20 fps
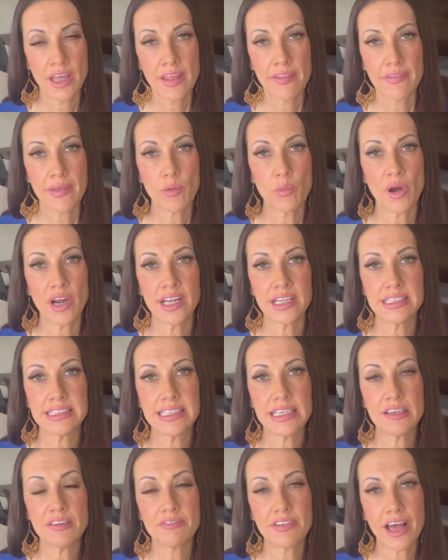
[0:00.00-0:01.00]
They want to
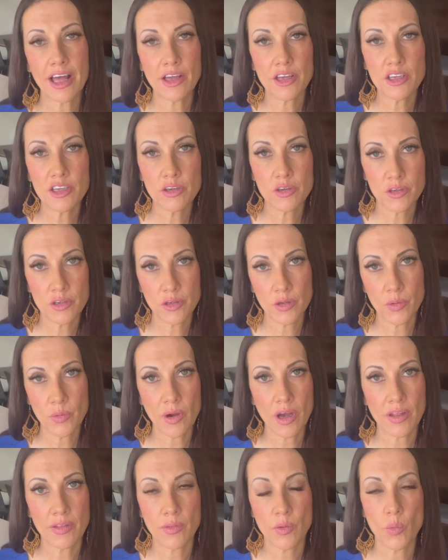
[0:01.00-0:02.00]
devalue you
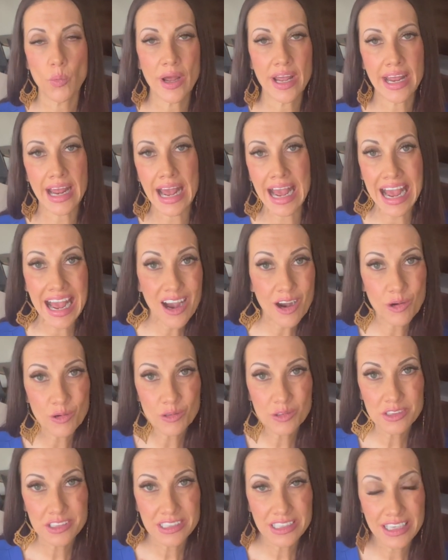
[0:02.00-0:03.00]
on the way
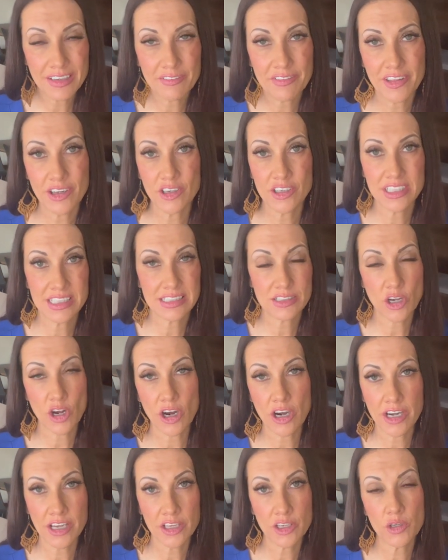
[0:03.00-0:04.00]
out if they're
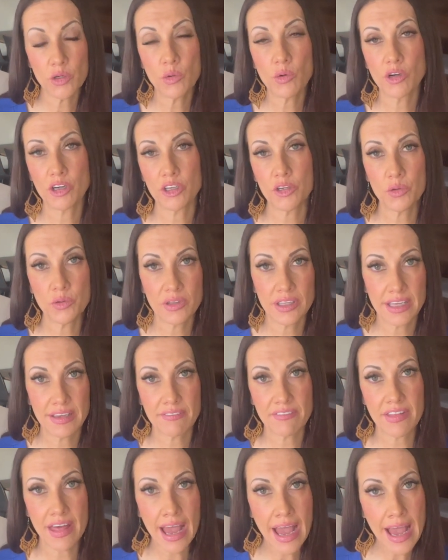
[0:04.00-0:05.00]
discarding you or you
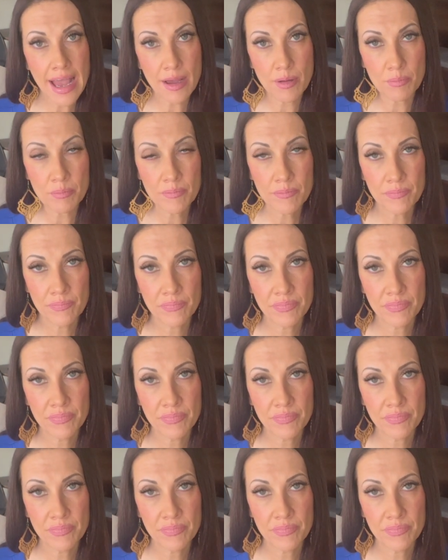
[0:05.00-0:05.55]
leave them.